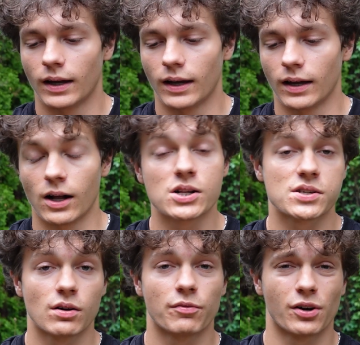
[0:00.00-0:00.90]

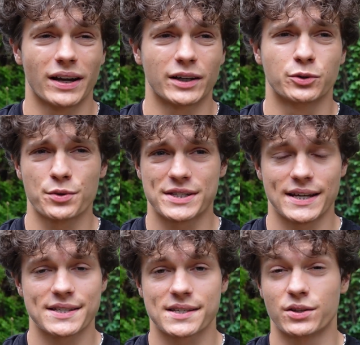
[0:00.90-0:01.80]
Also for like 2
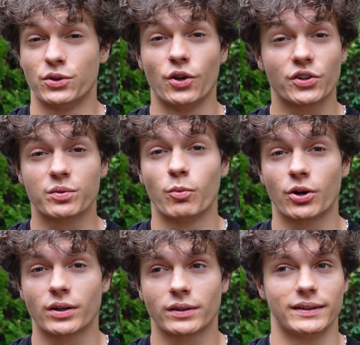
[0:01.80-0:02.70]
sets, not
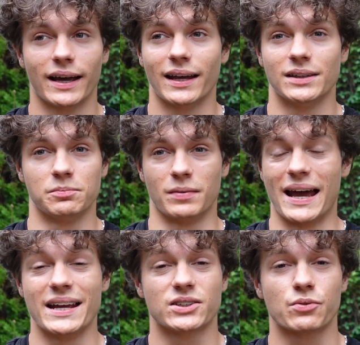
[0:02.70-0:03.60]
more than
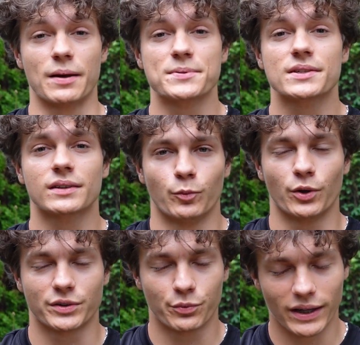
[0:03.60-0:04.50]
8 reps.
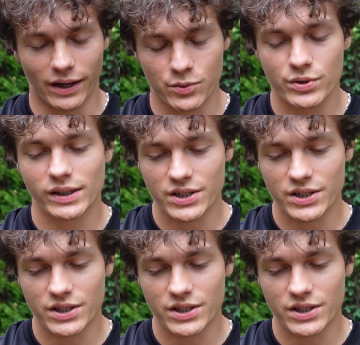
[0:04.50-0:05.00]
What we are really